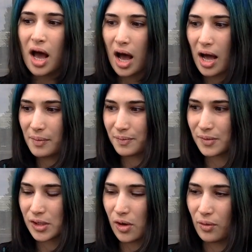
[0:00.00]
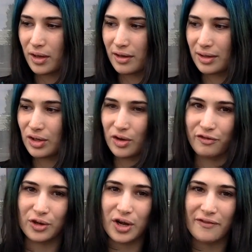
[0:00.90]
If
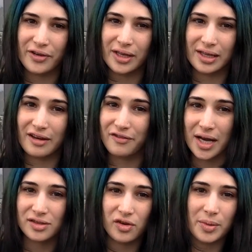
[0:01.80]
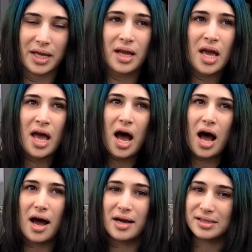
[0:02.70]
you're not feeling the effects from it,
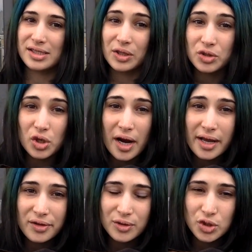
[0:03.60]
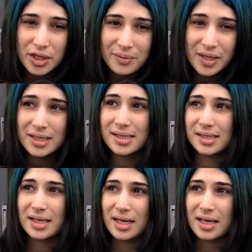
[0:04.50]
still try other treatments.